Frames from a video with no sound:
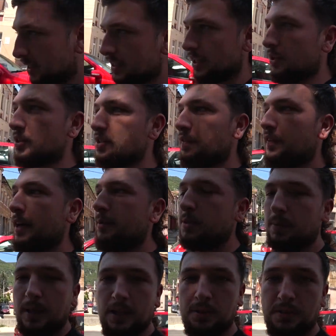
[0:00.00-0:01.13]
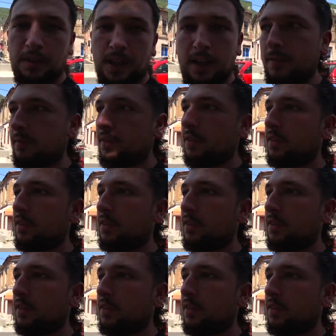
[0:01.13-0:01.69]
Yeah, there is a famous place with like